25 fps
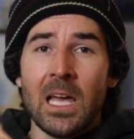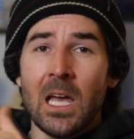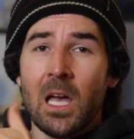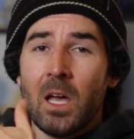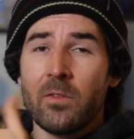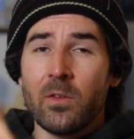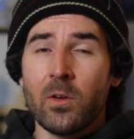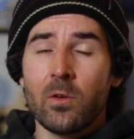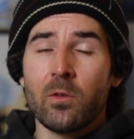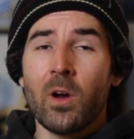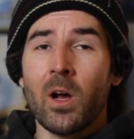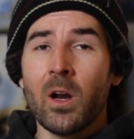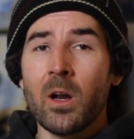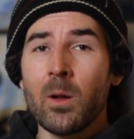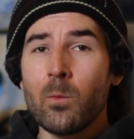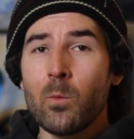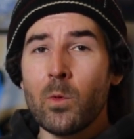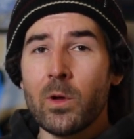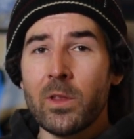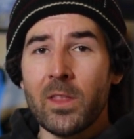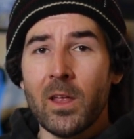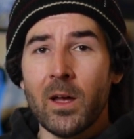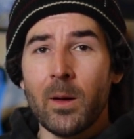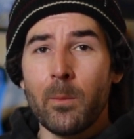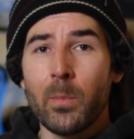If you run them
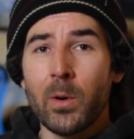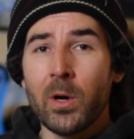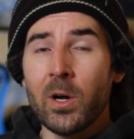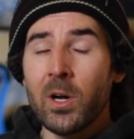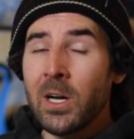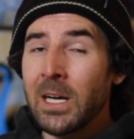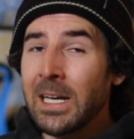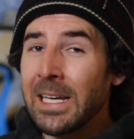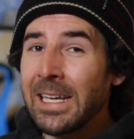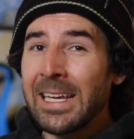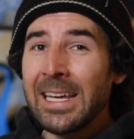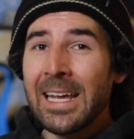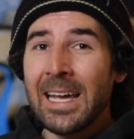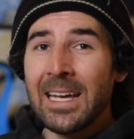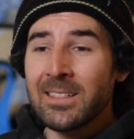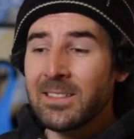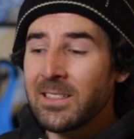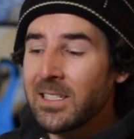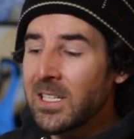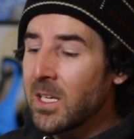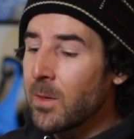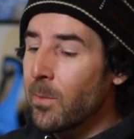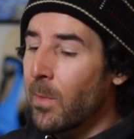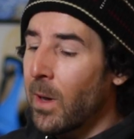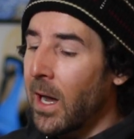with the Burton
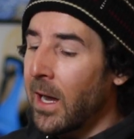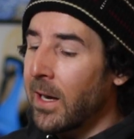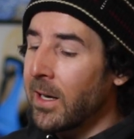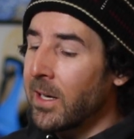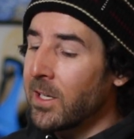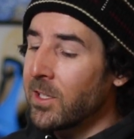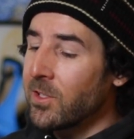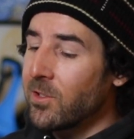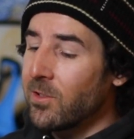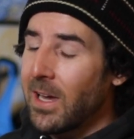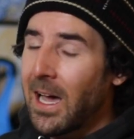EST bindings,